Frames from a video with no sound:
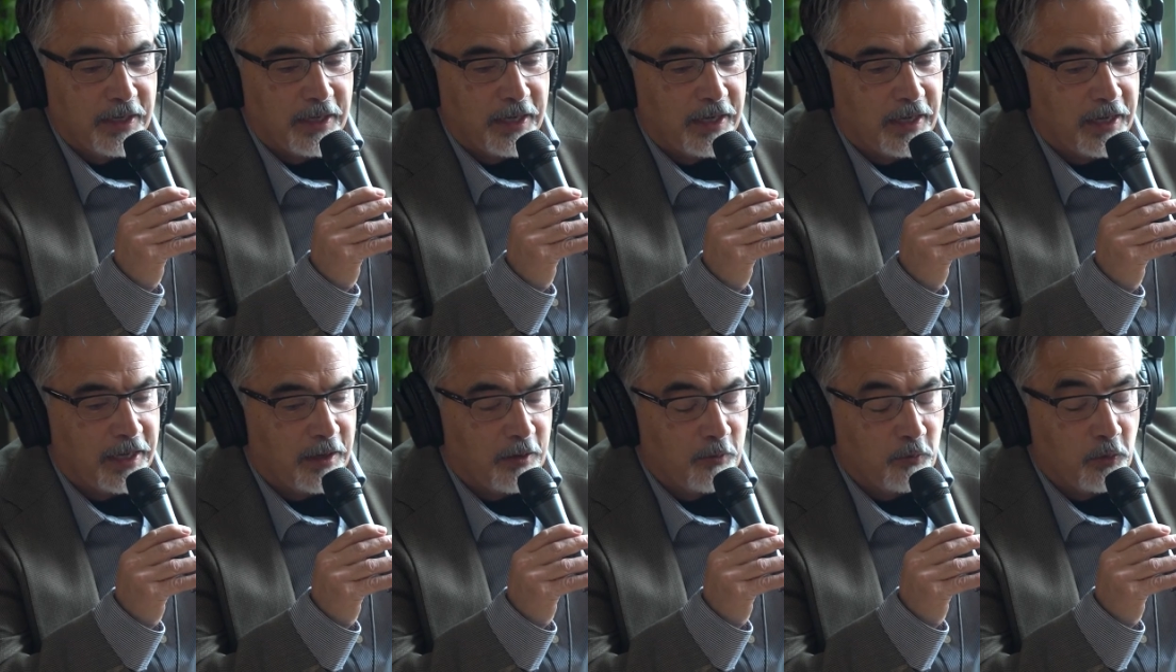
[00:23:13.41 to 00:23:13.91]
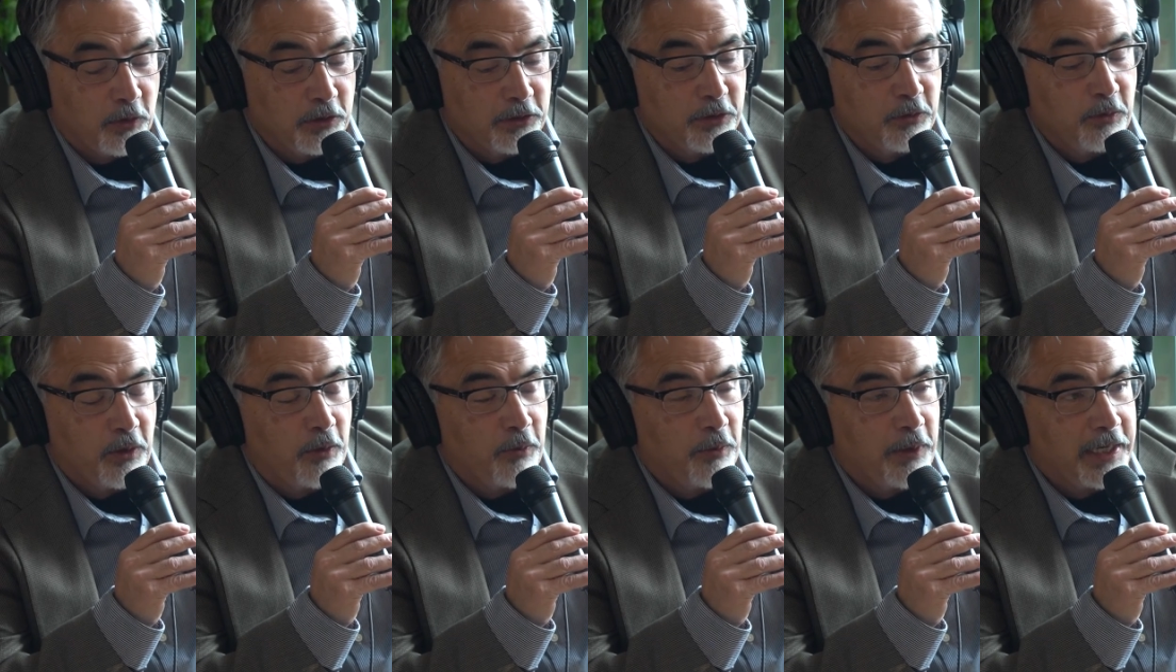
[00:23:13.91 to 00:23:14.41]
And we'll
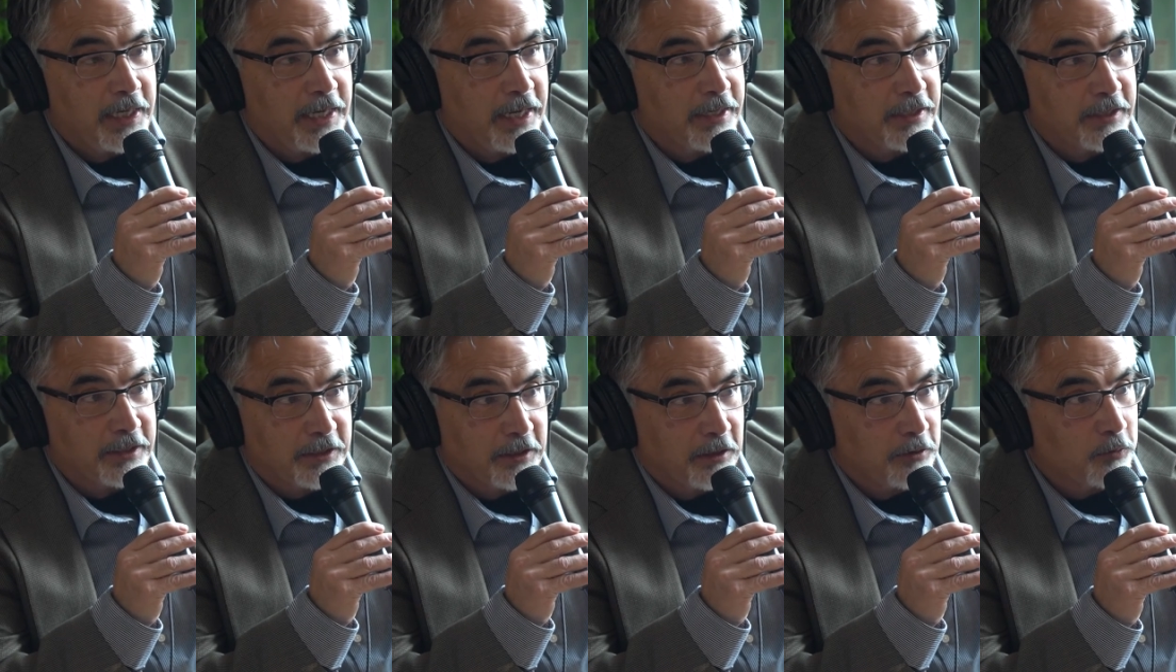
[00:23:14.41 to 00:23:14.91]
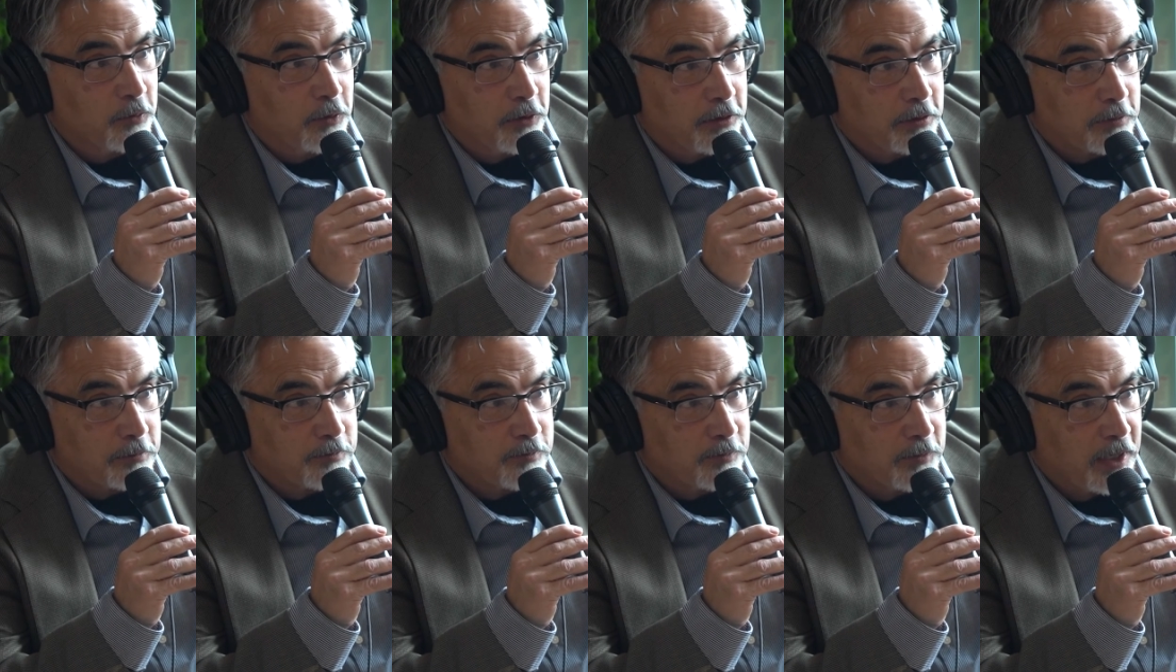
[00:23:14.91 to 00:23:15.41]
do what we can to tell the
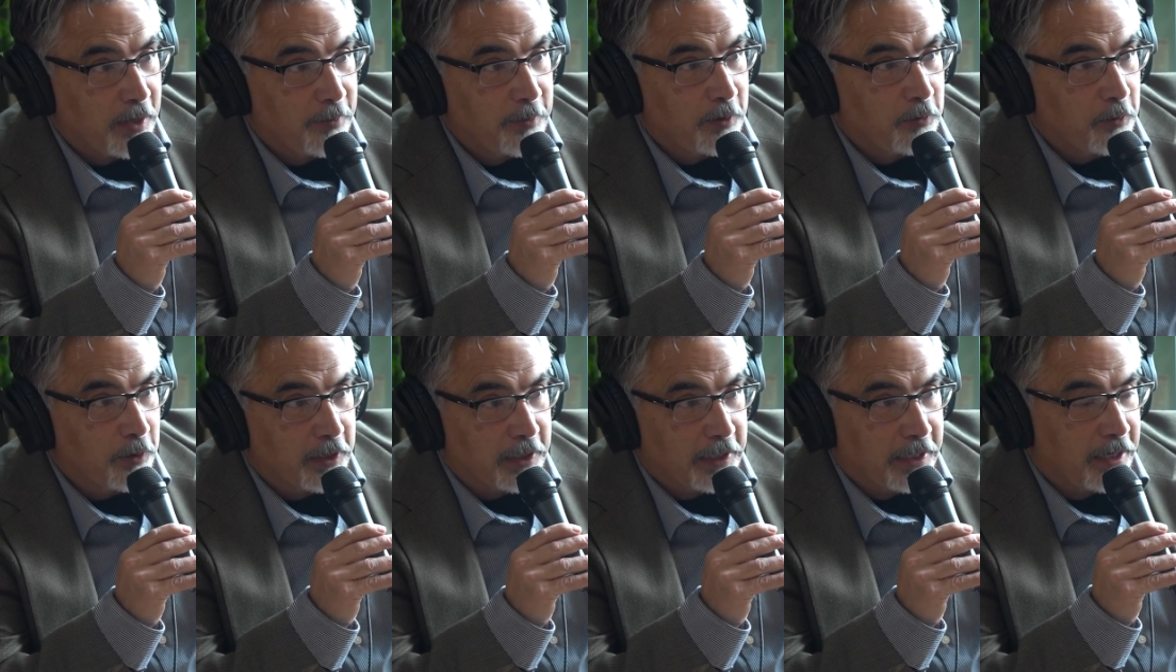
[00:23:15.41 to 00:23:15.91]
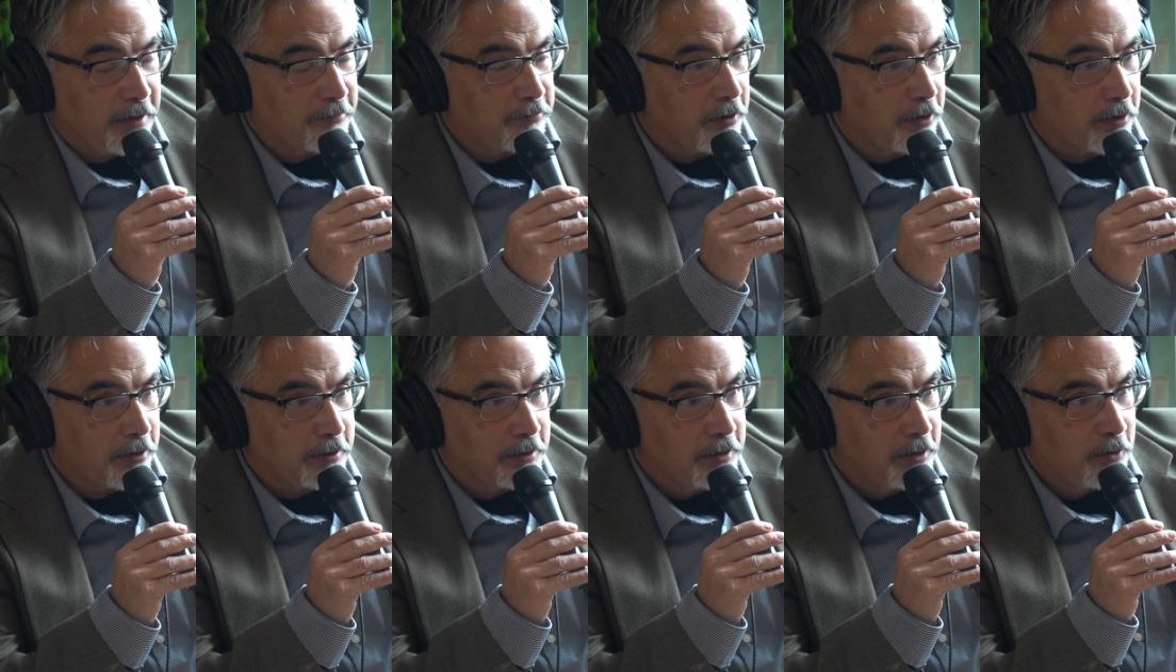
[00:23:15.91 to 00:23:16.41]
world. I mean, we're going to have
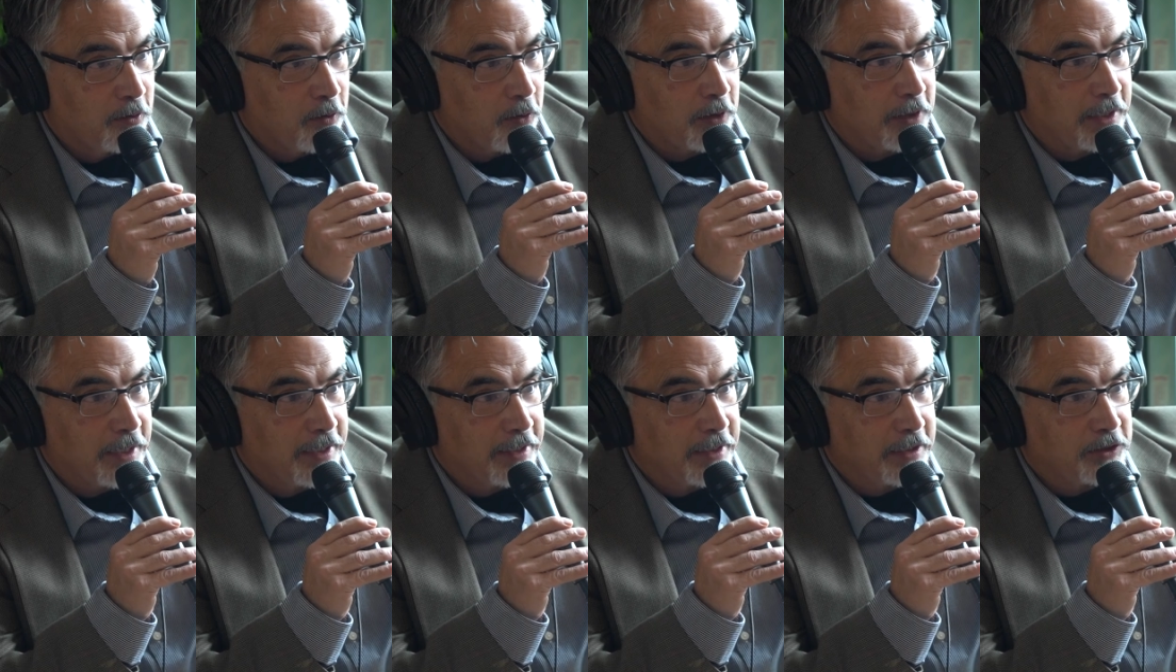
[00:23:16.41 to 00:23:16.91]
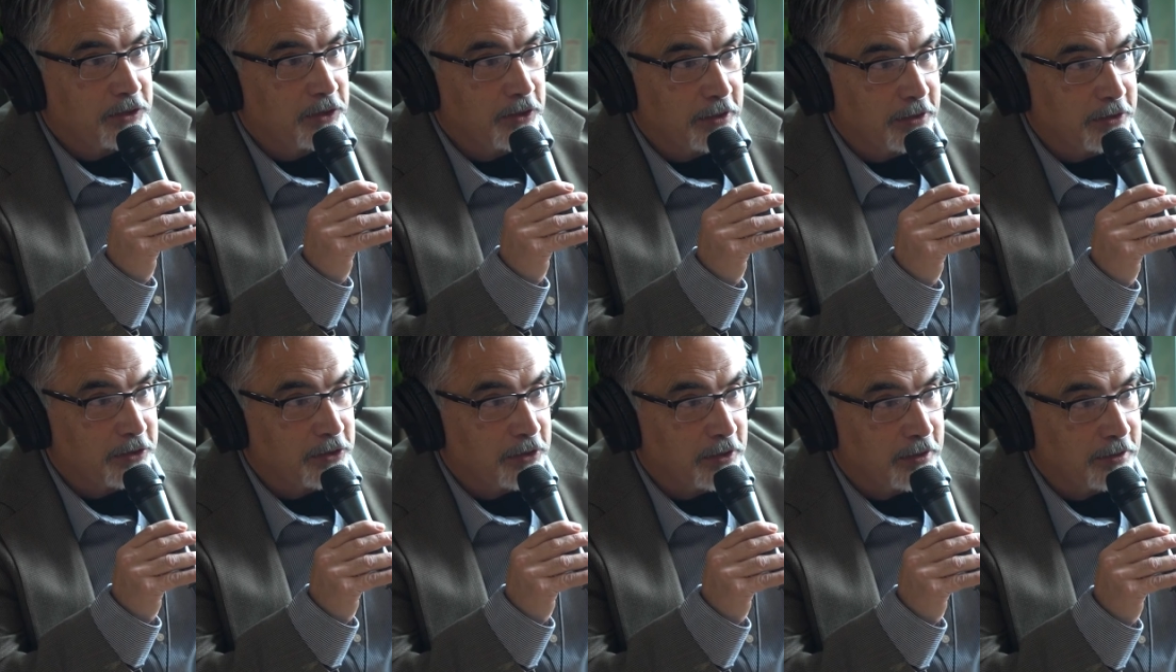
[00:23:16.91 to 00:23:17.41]
our organic chili